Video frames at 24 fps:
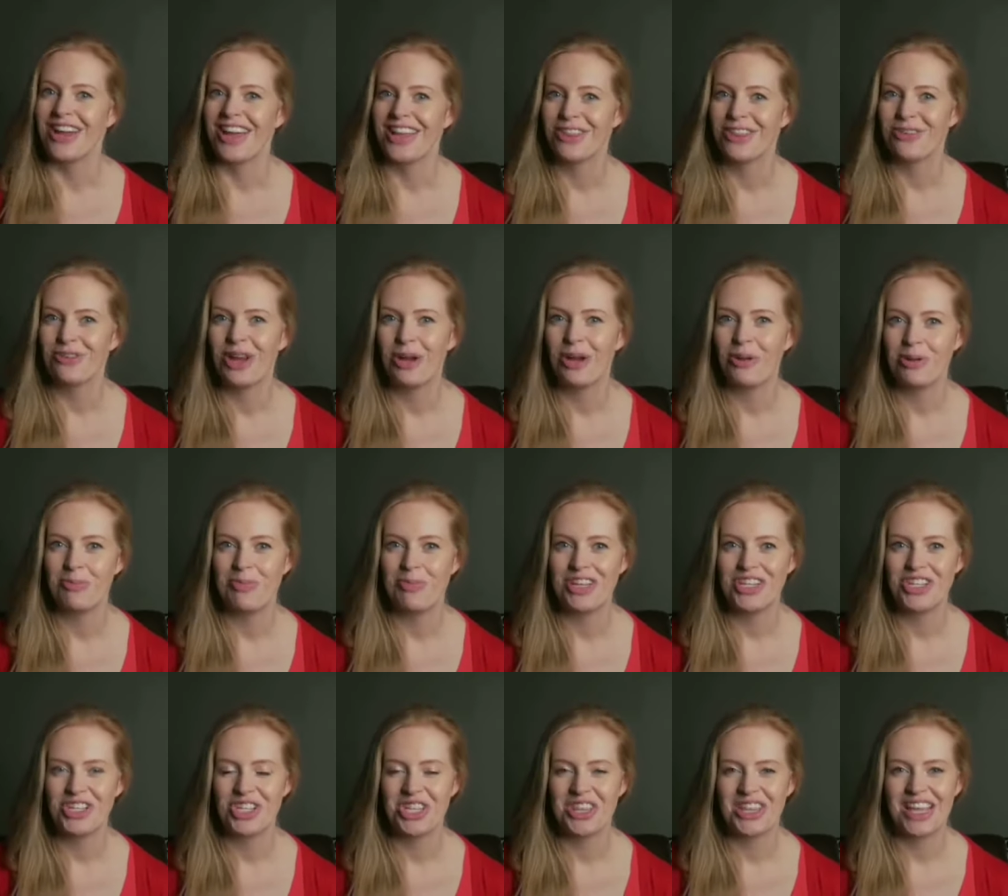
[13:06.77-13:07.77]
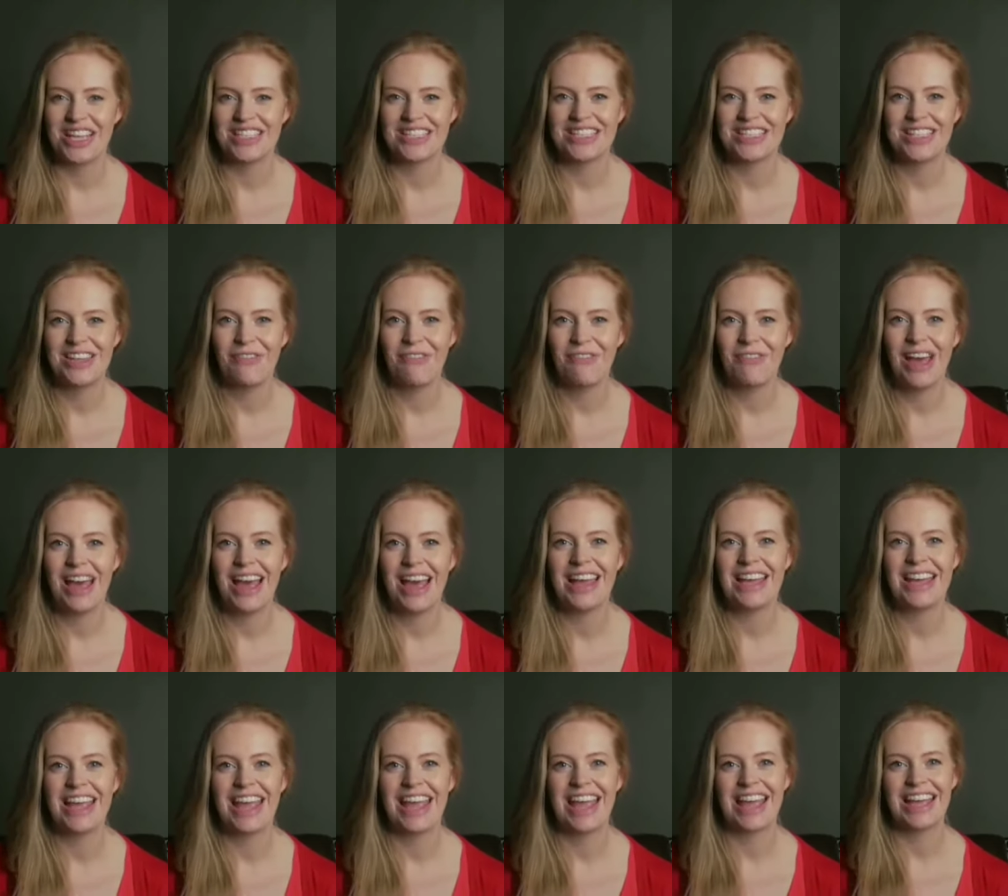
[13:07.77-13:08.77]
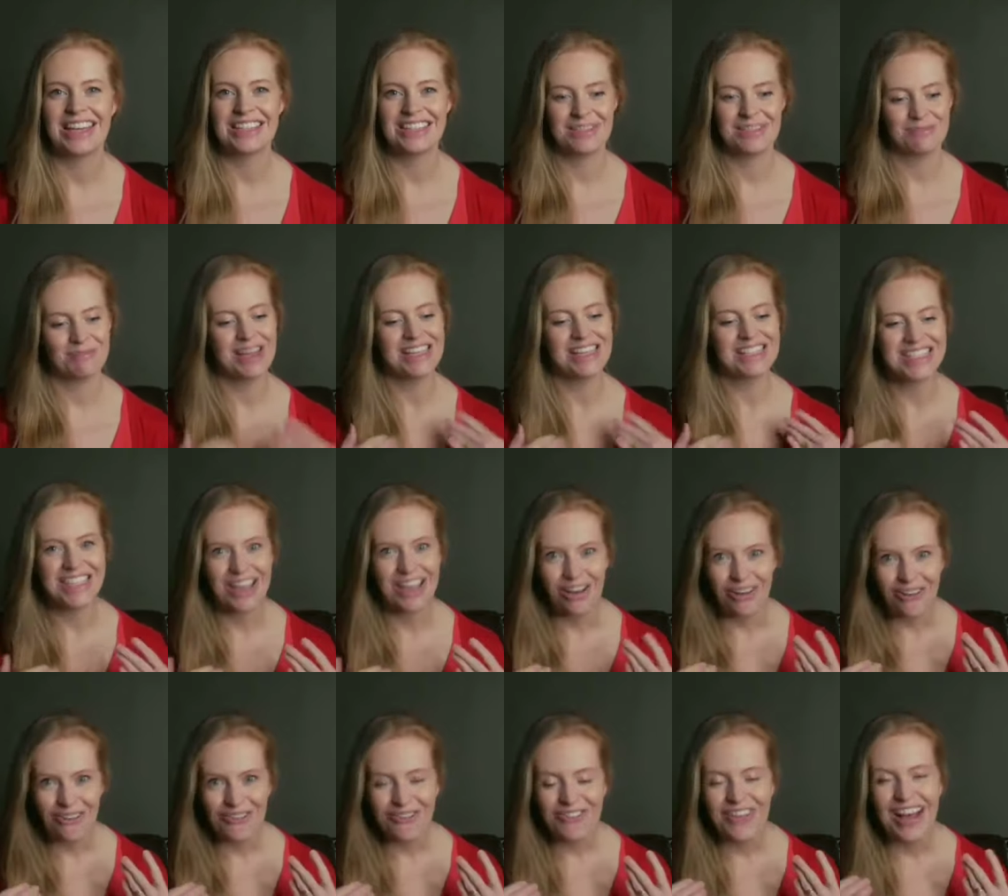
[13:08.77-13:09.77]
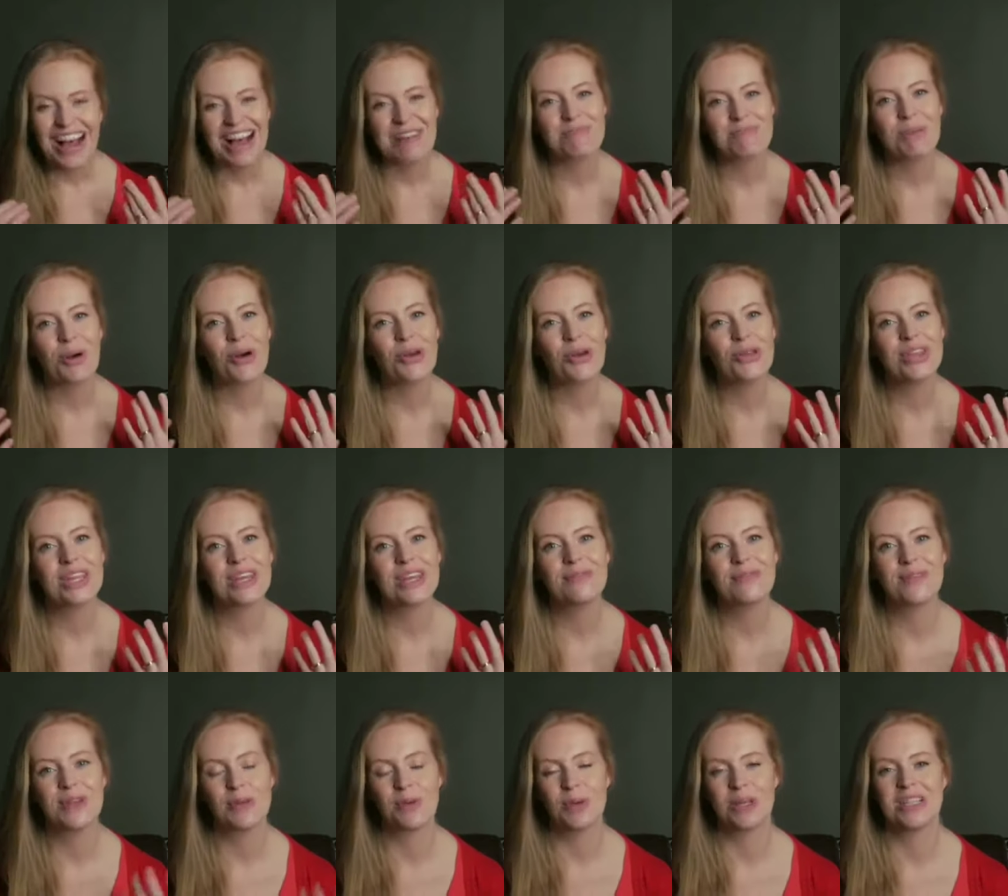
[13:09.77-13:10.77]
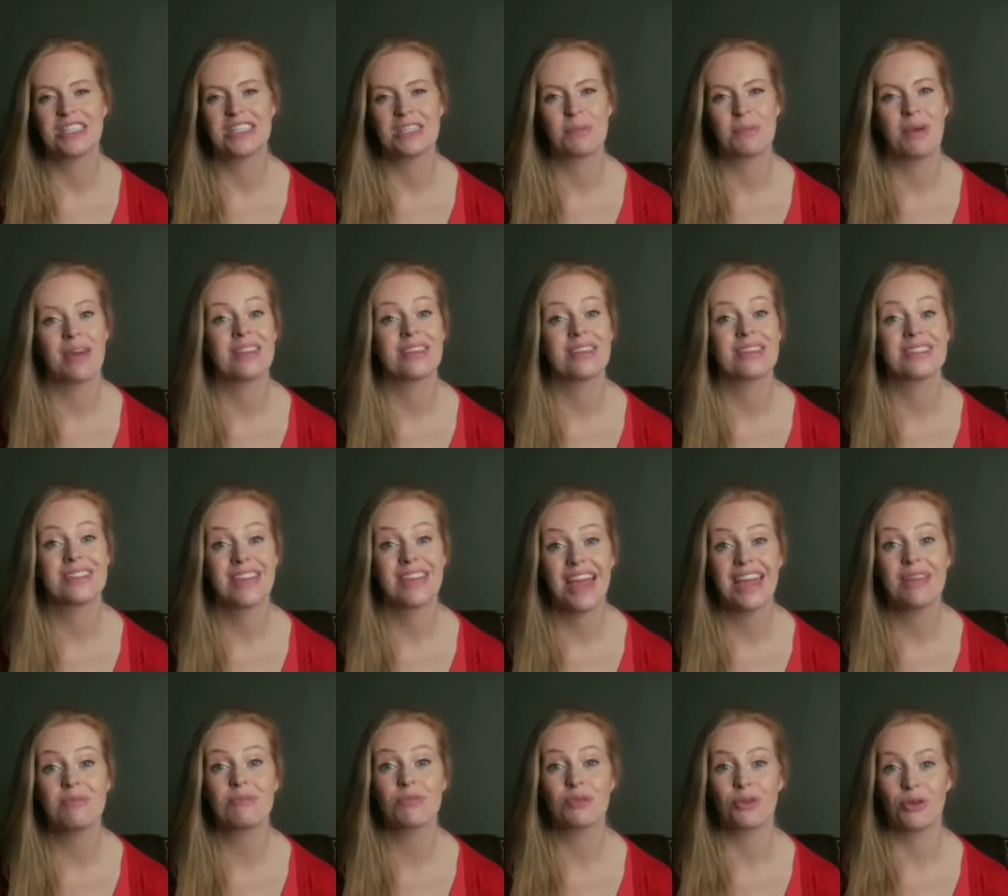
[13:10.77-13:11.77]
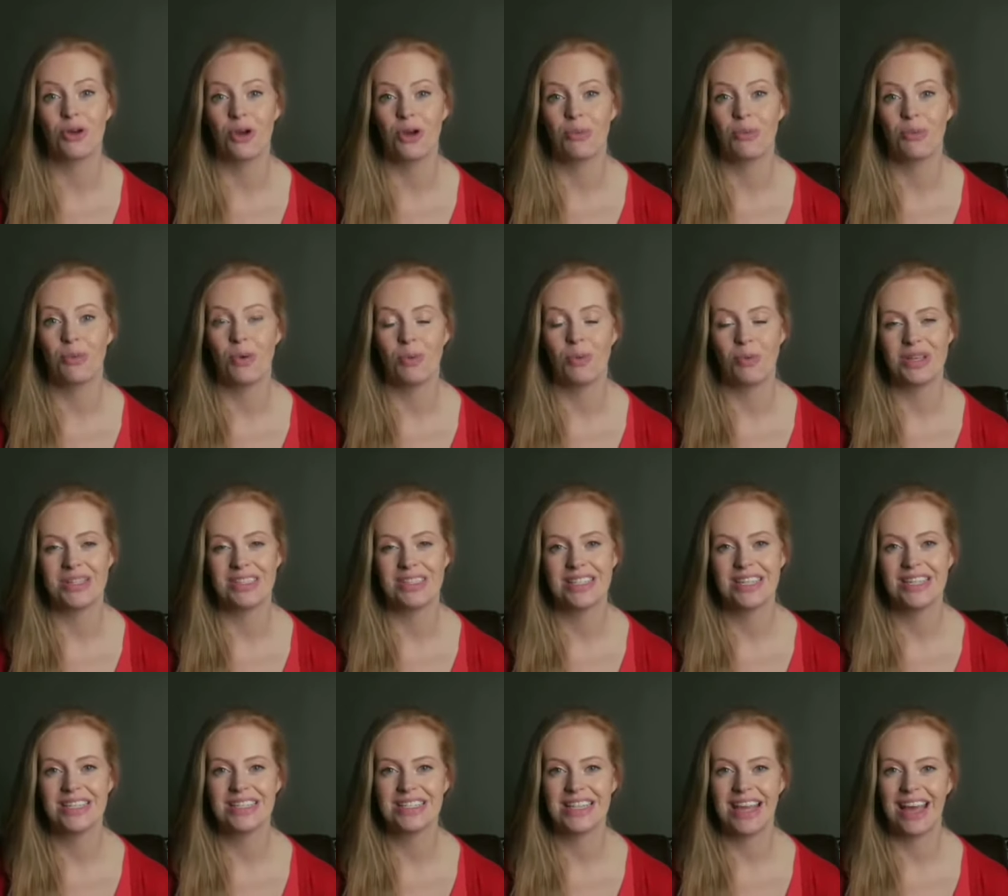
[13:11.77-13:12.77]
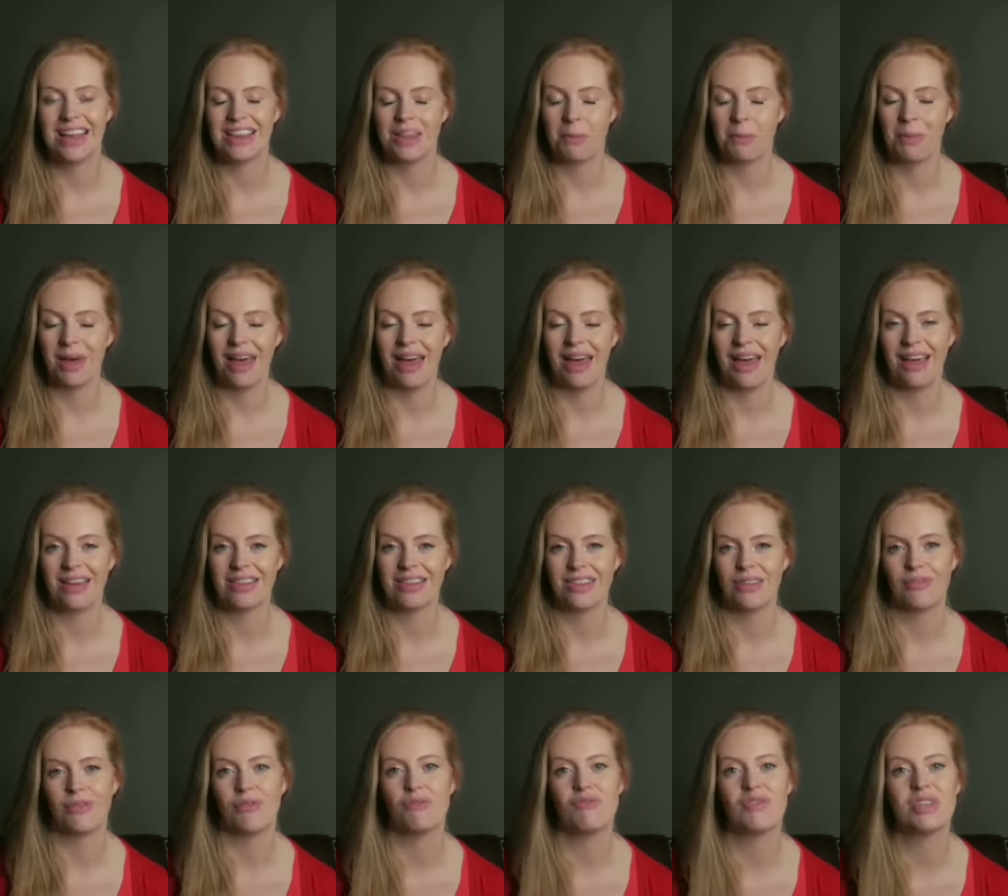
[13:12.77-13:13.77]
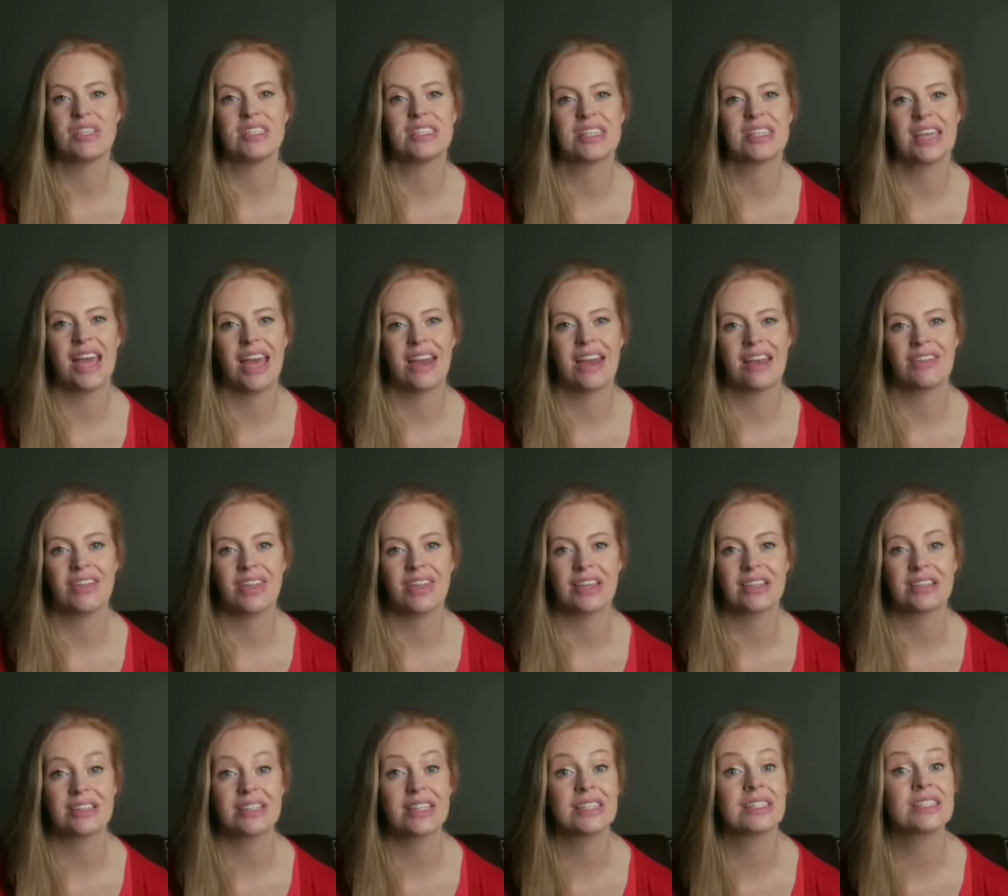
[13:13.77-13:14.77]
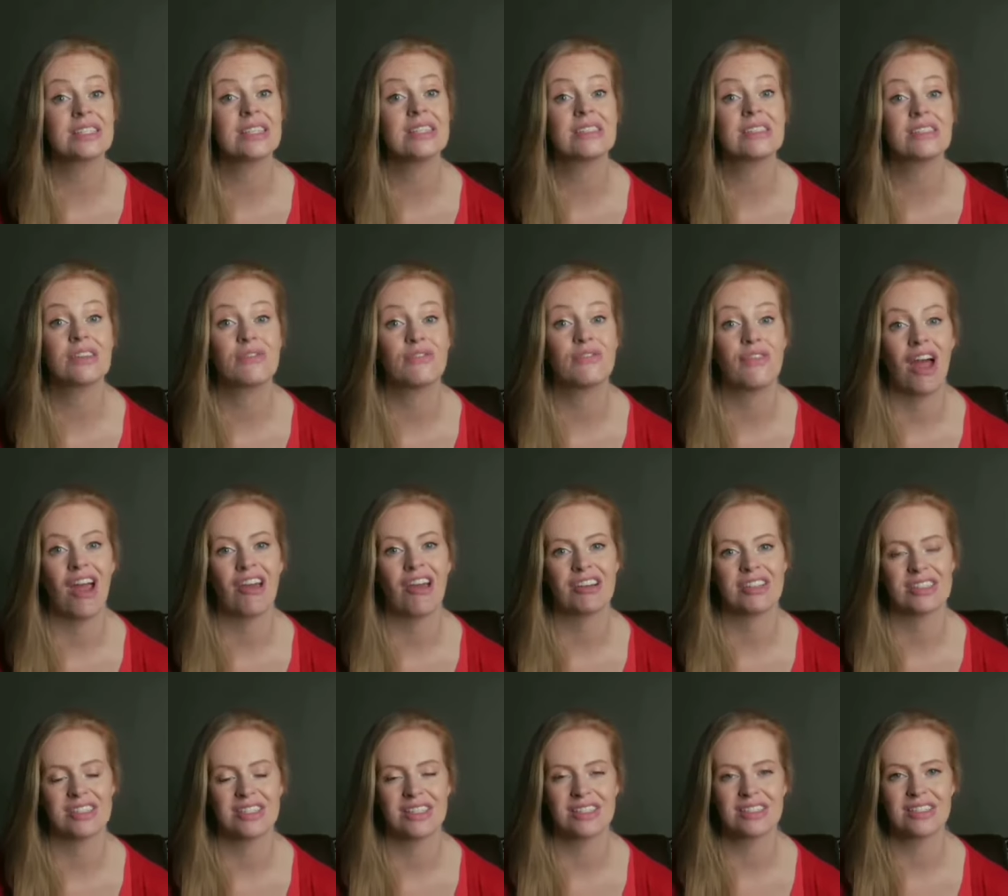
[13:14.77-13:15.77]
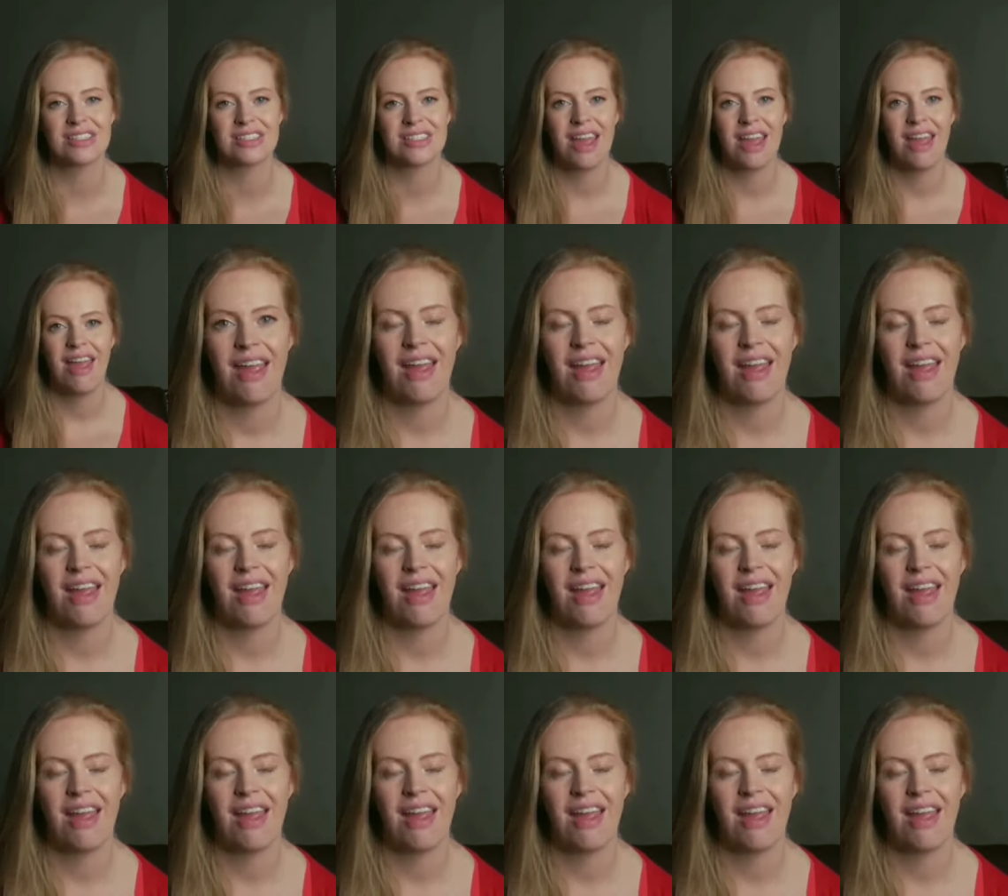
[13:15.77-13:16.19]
I thought I would mention that Stefan and myself are both influenced by the same group when we set down the path of investigating the existence of viruses,